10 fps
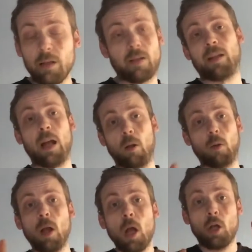To tell
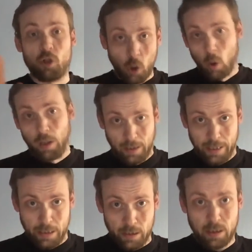John
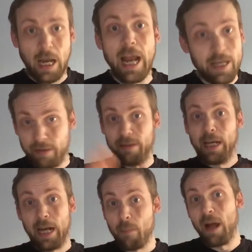Cleese
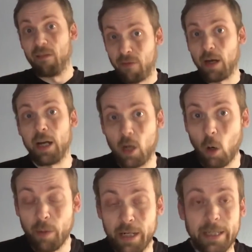anything about fucking
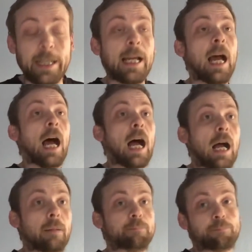comedy,
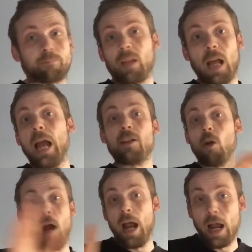um, and
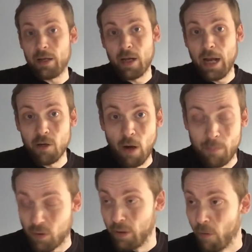you're and, and you're
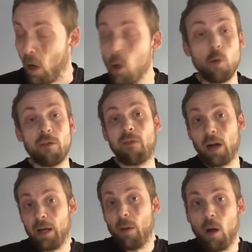absolutely right. Who the
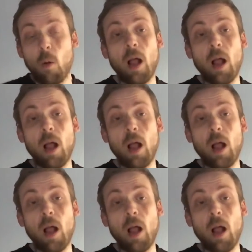fuck am I?